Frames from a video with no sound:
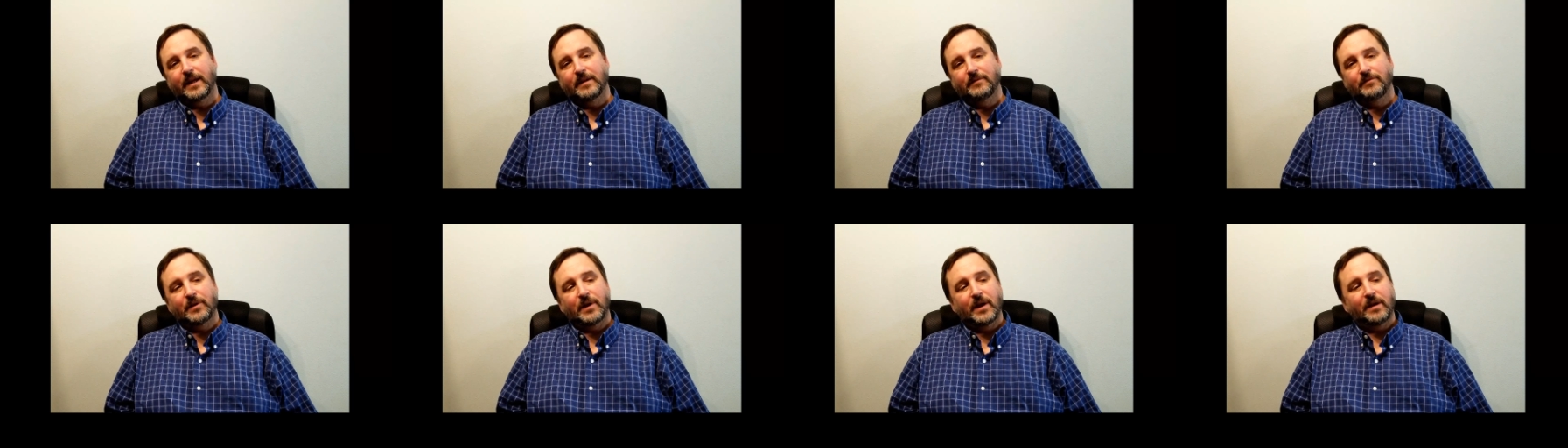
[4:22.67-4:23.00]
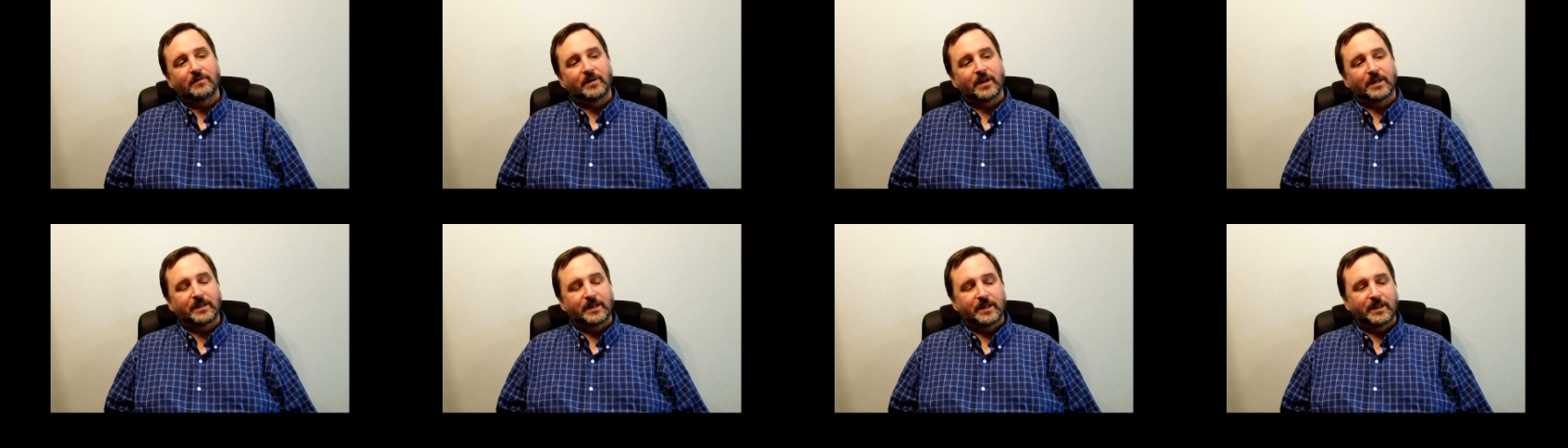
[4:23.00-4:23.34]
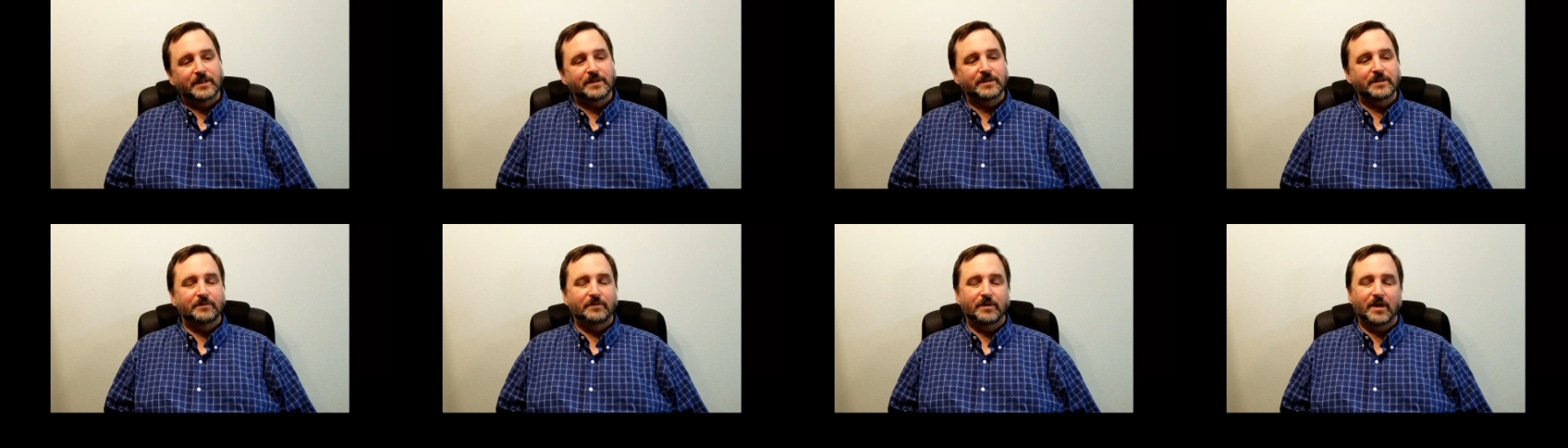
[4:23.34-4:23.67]
If you have
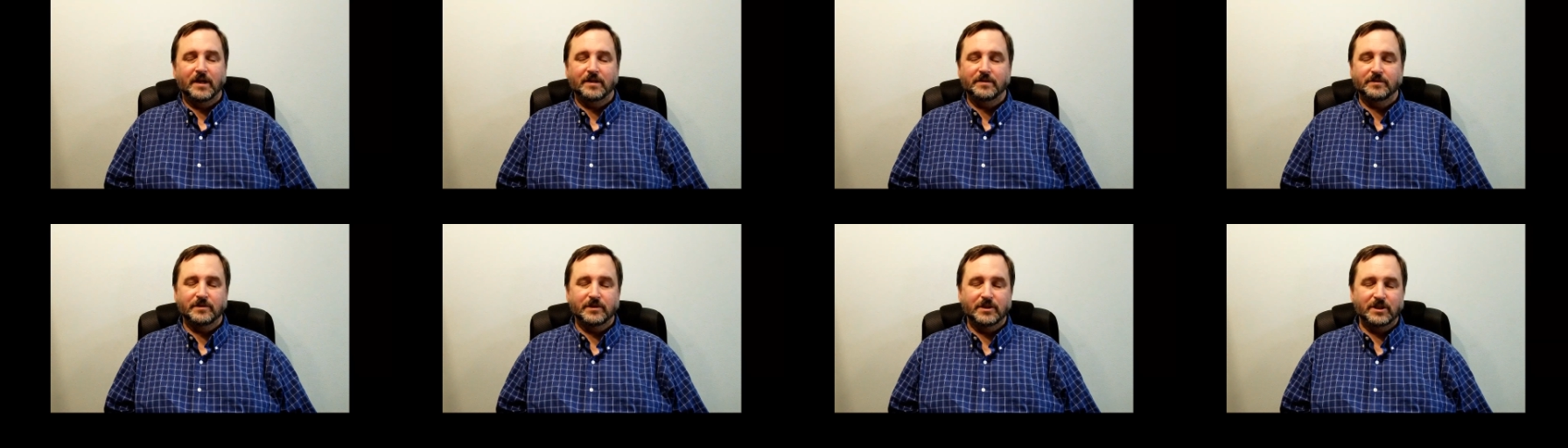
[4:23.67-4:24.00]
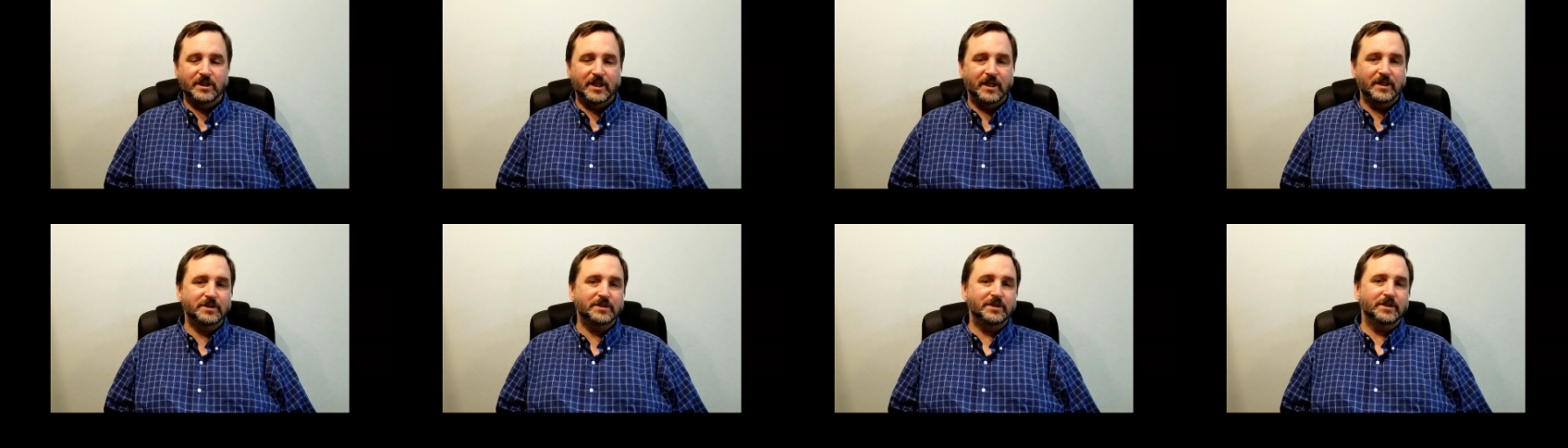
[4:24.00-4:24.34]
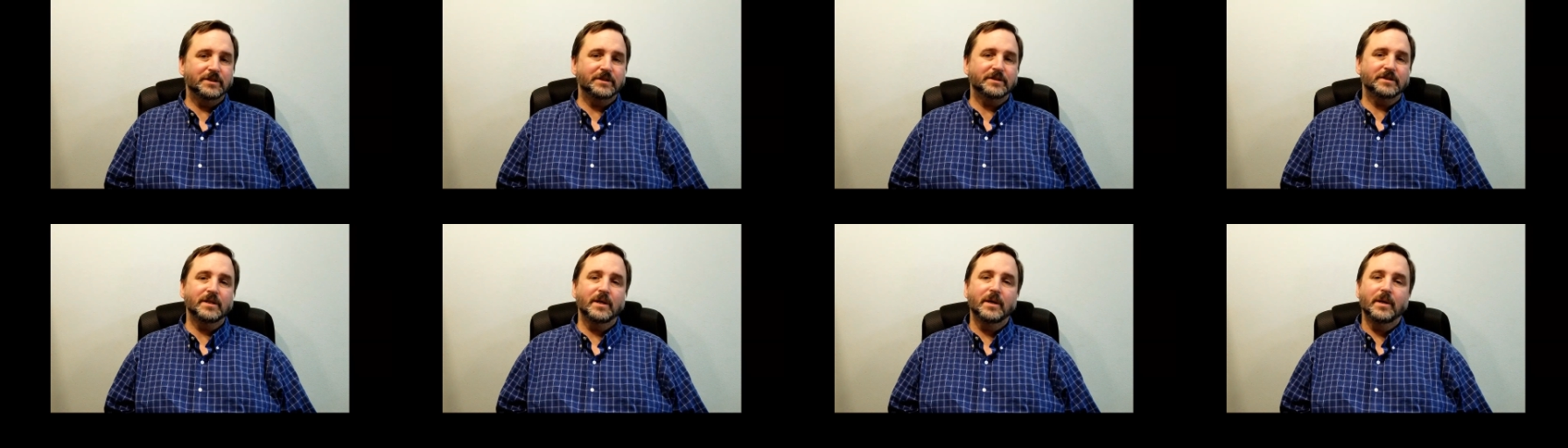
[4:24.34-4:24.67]
ideas, if you have suggestions,
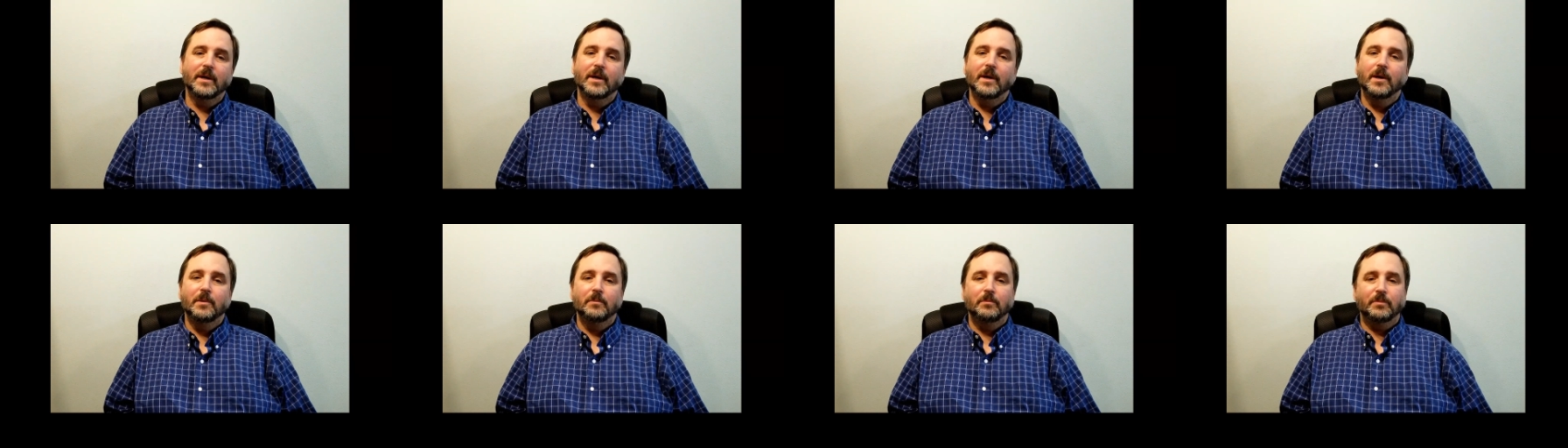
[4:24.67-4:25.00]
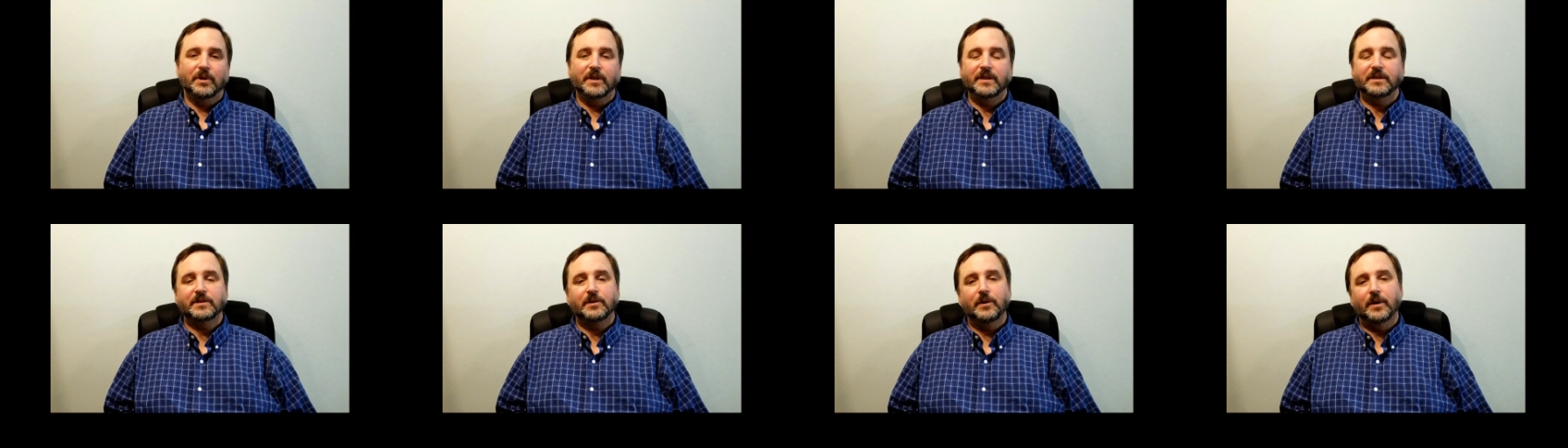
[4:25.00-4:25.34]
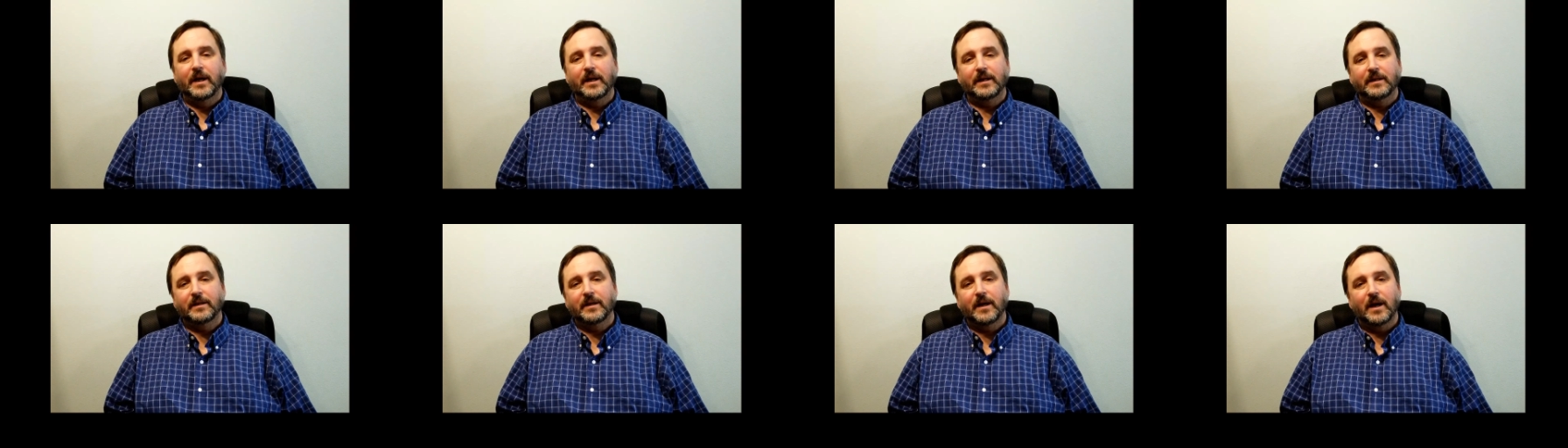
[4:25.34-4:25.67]
please go
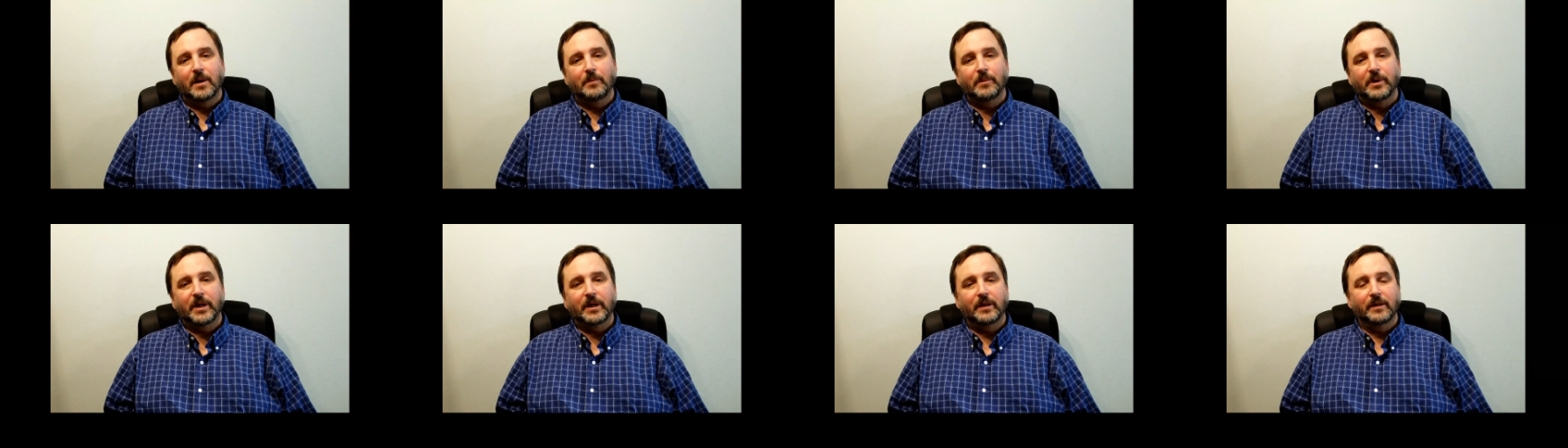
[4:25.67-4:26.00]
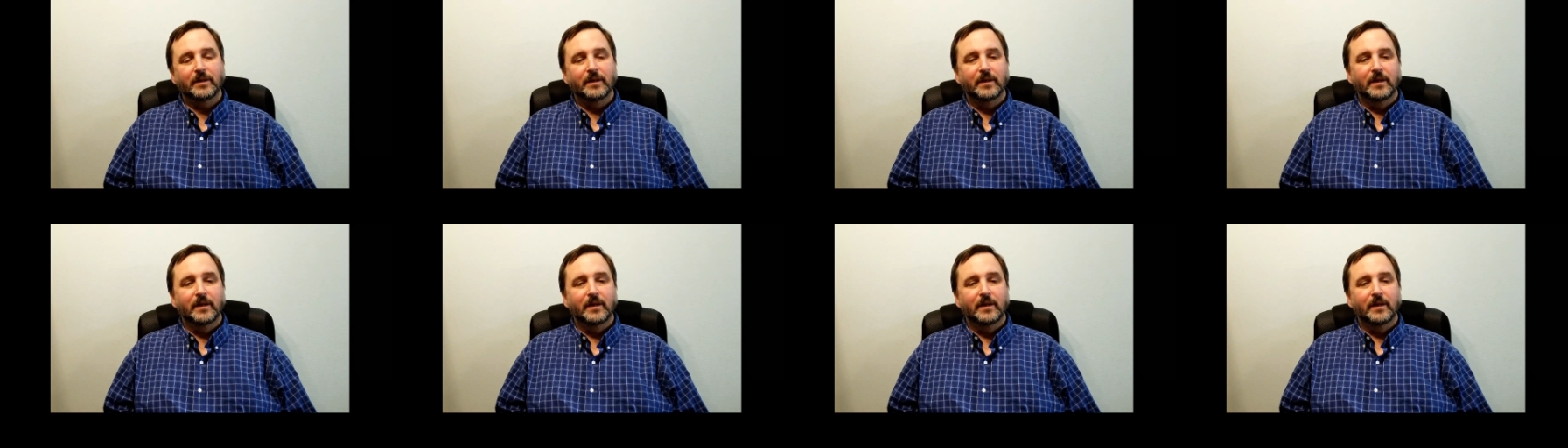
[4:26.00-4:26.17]
ahead and comment.